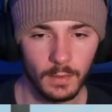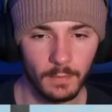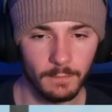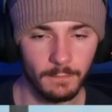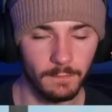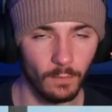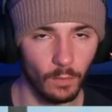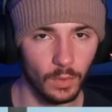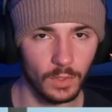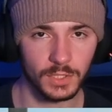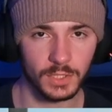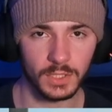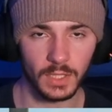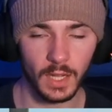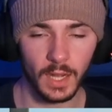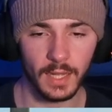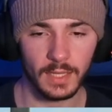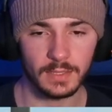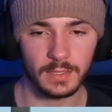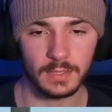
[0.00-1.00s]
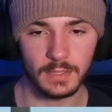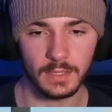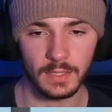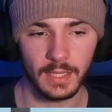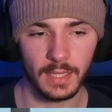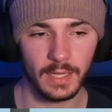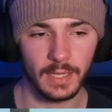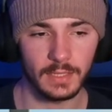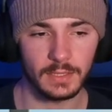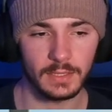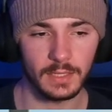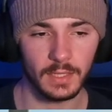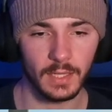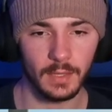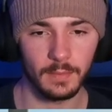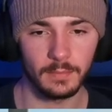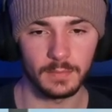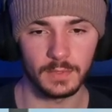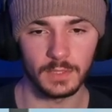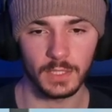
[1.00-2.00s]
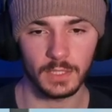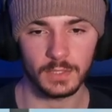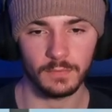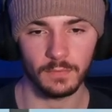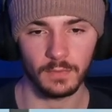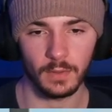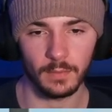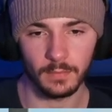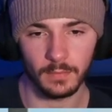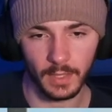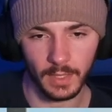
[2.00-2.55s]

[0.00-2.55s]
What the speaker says: 4 shots to get into them, just from